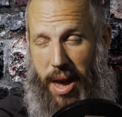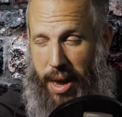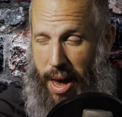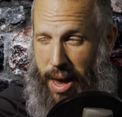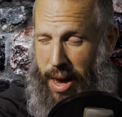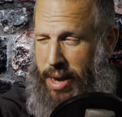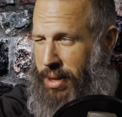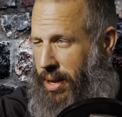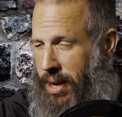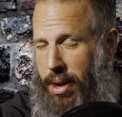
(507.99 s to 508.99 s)
I
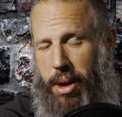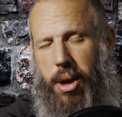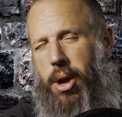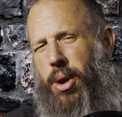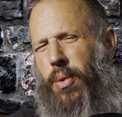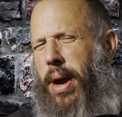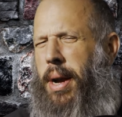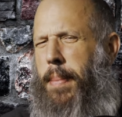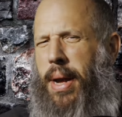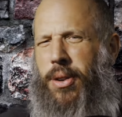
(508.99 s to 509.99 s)
highly
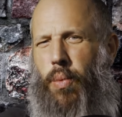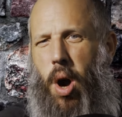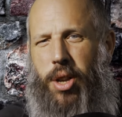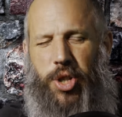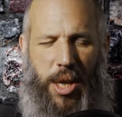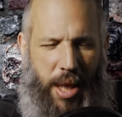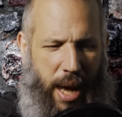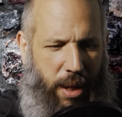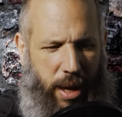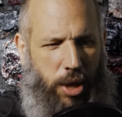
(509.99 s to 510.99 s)
recommend watching
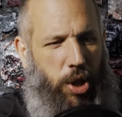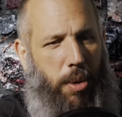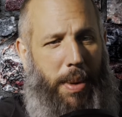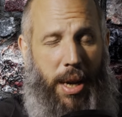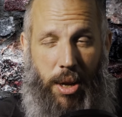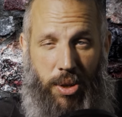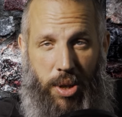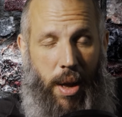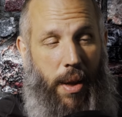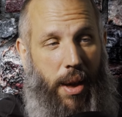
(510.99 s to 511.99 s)
that lecture because